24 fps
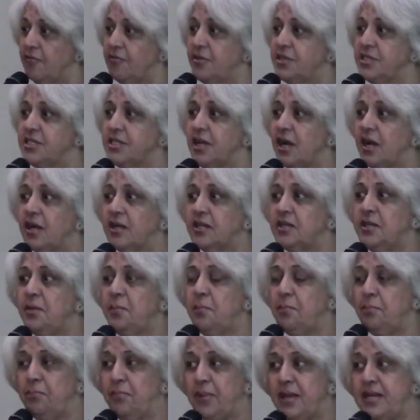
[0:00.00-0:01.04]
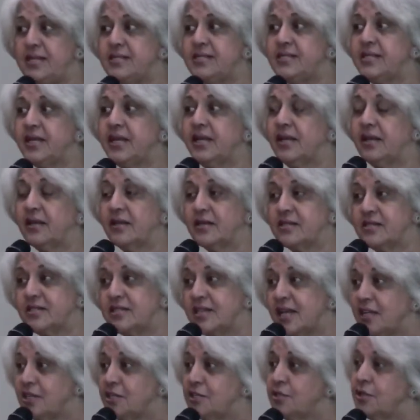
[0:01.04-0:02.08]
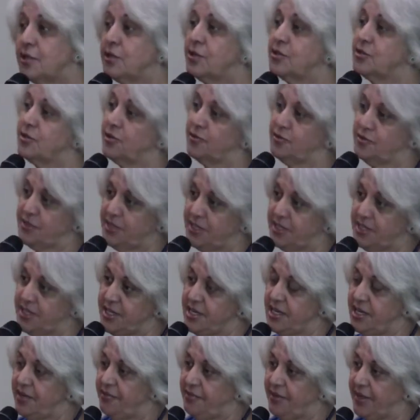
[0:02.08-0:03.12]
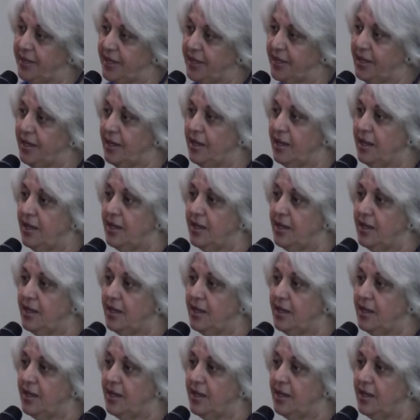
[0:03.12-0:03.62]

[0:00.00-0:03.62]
which are the basic essentials of city living.